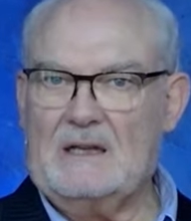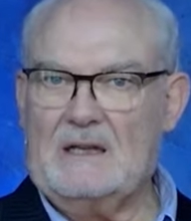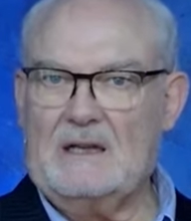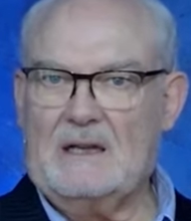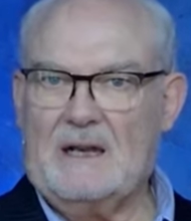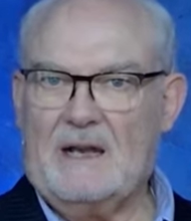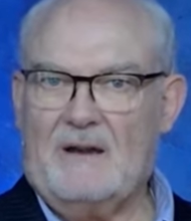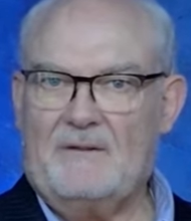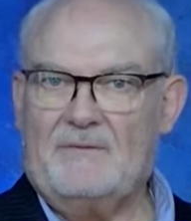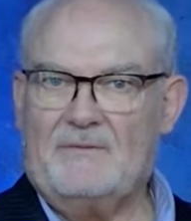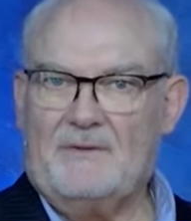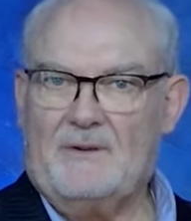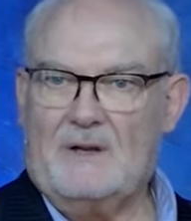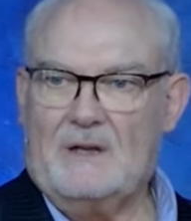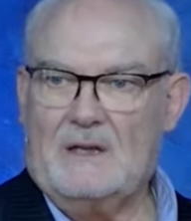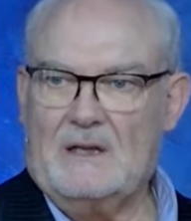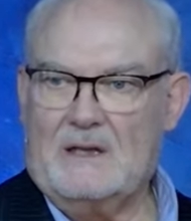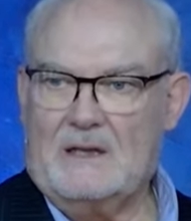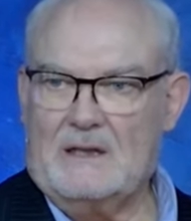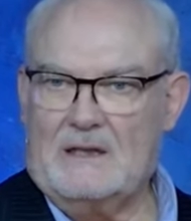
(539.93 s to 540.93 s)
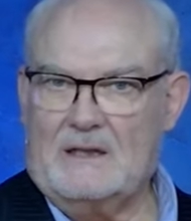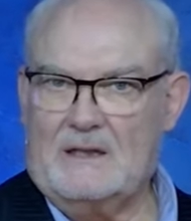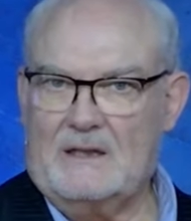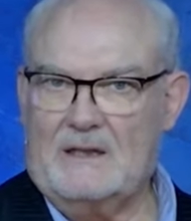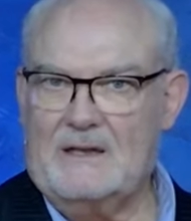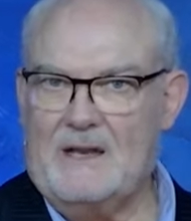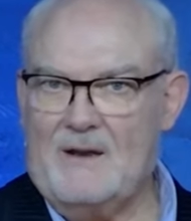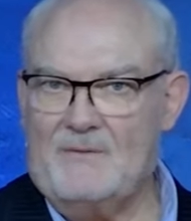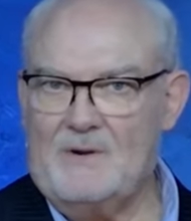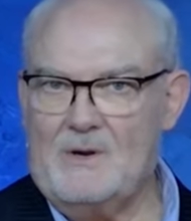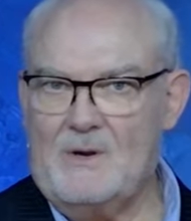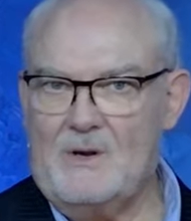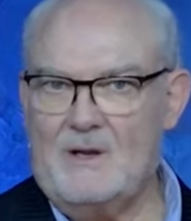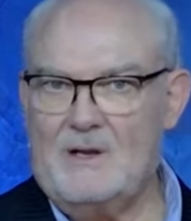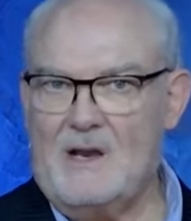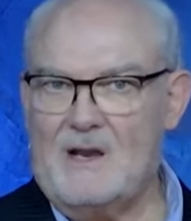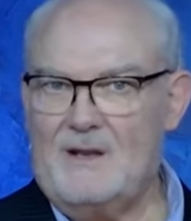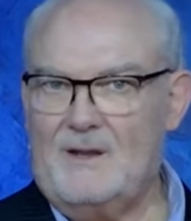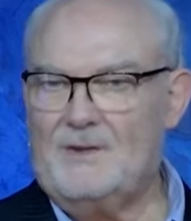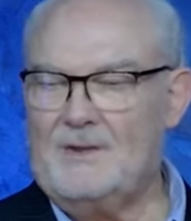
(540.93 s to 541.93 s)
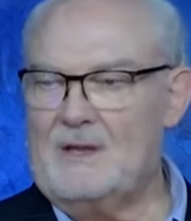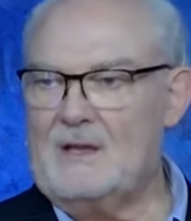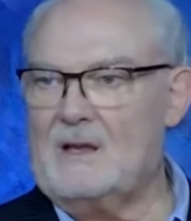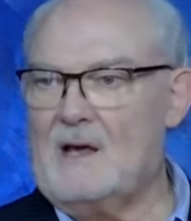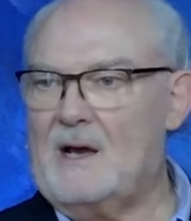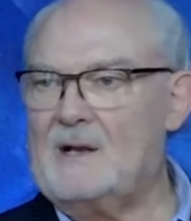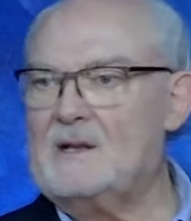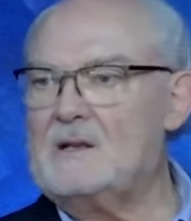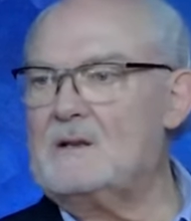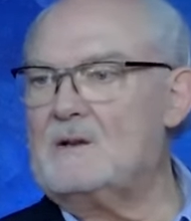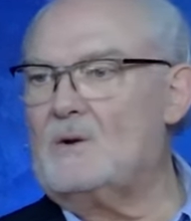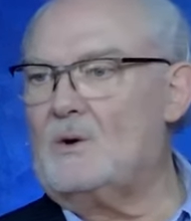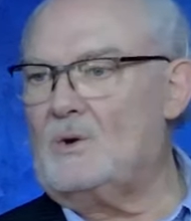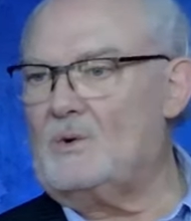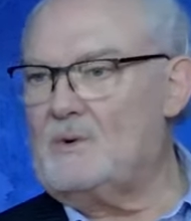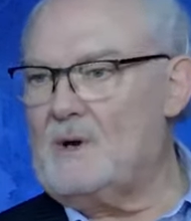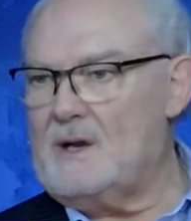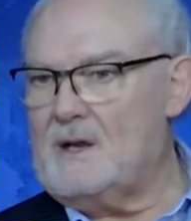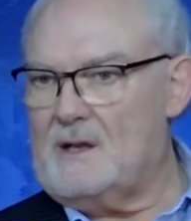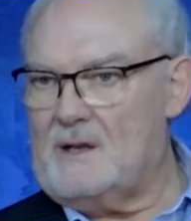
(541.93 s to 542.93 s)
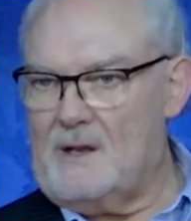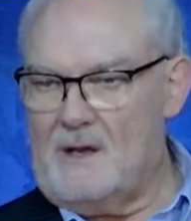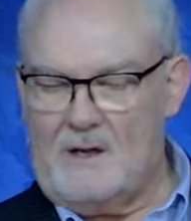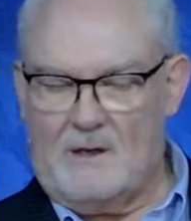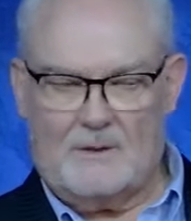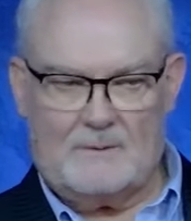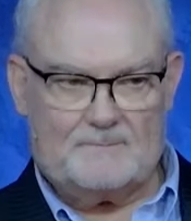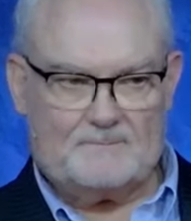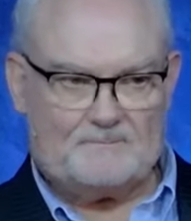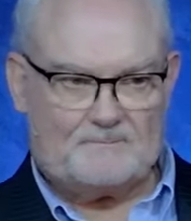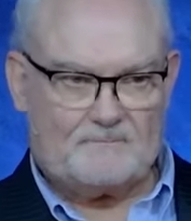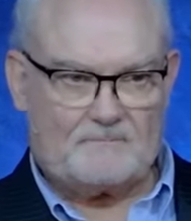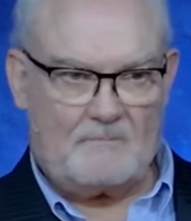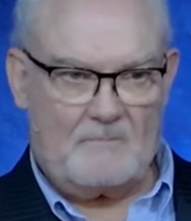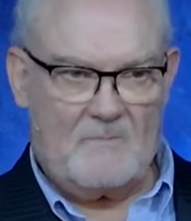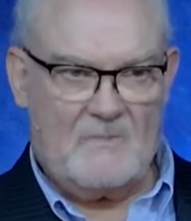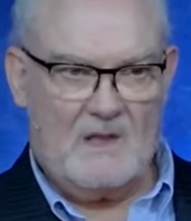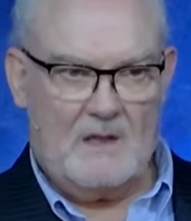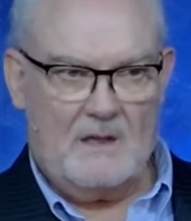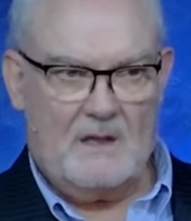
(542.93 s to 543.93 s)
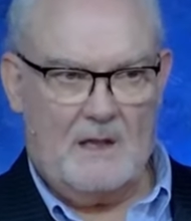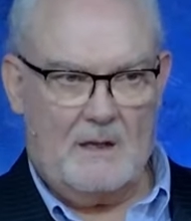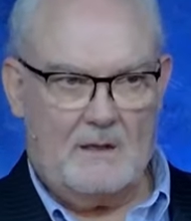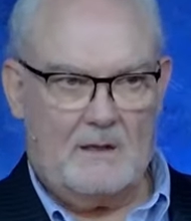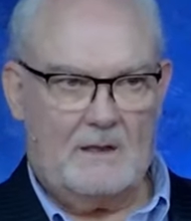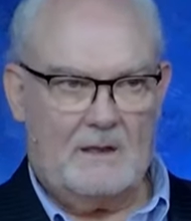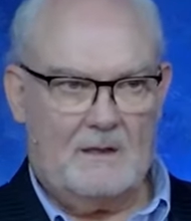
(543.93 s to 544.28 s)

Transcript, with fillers: And I've uh, never heard anything I didn't already know. Now,